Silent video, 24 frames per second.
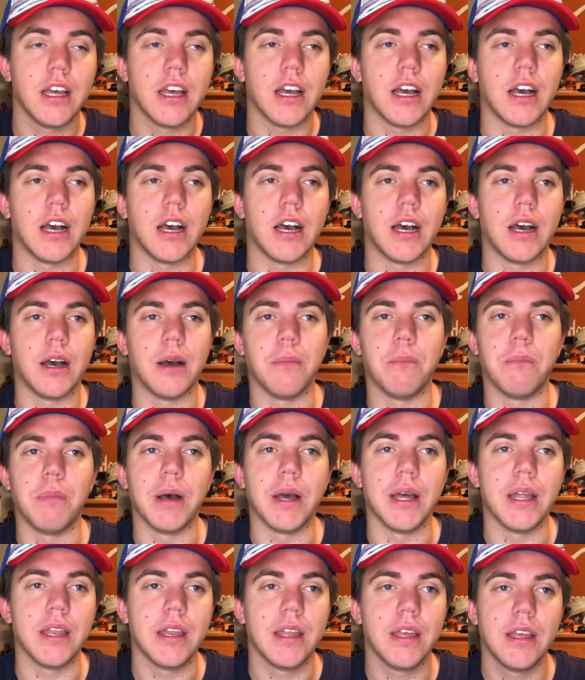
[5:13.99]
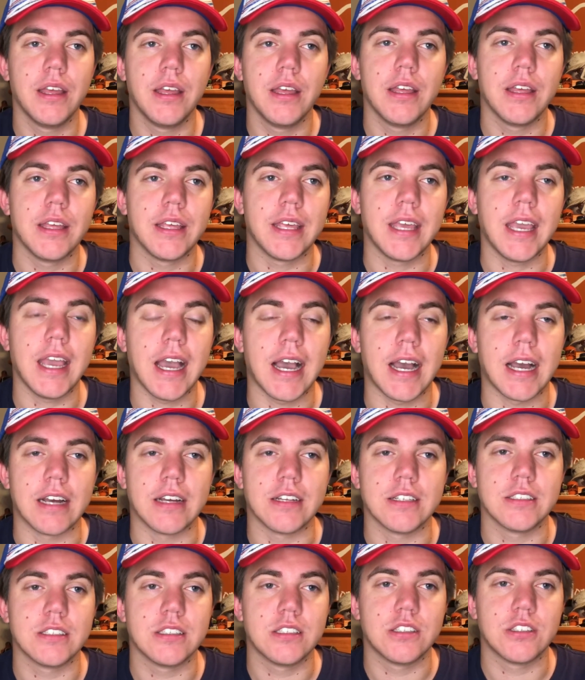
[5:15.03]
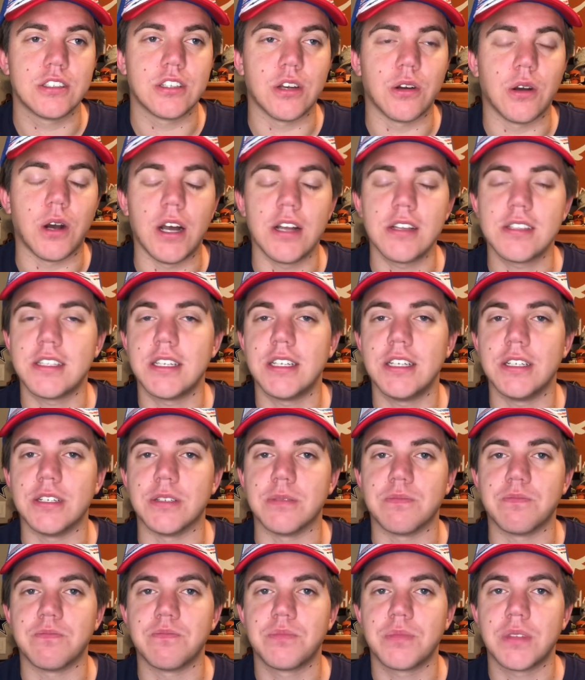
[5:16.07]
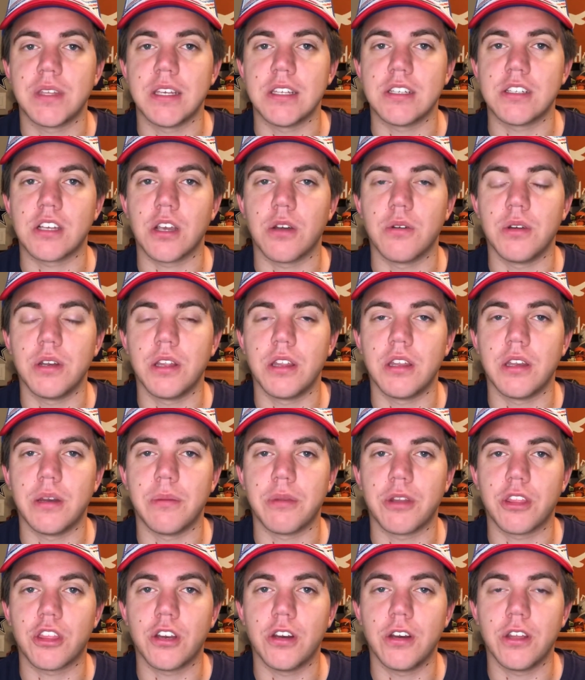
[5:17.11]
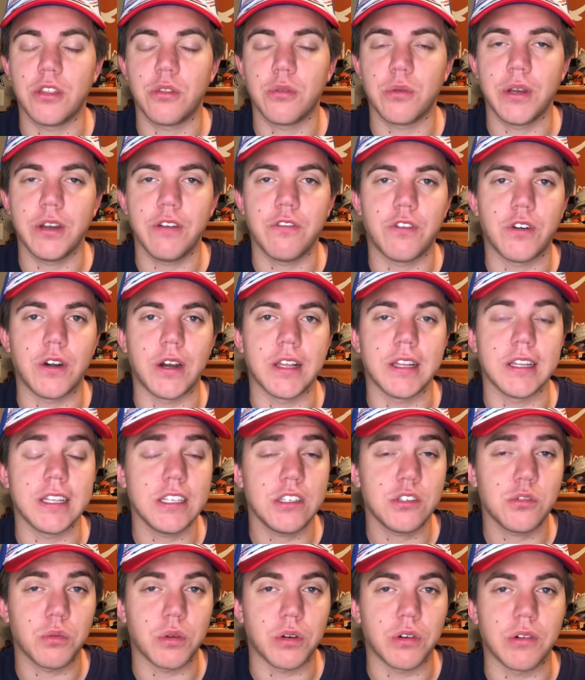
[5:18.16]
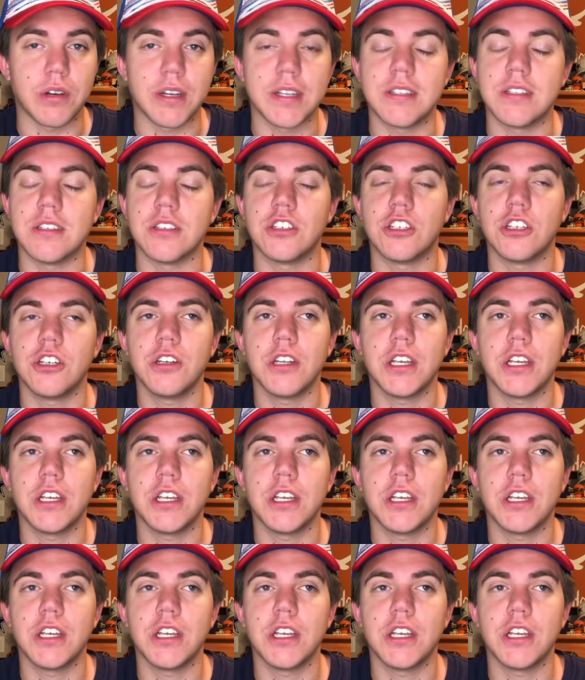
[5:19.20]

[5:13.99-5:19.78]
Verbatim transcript: Uh, but yeah, so Austin Hill, he's going to the number 33 for at least one race this year.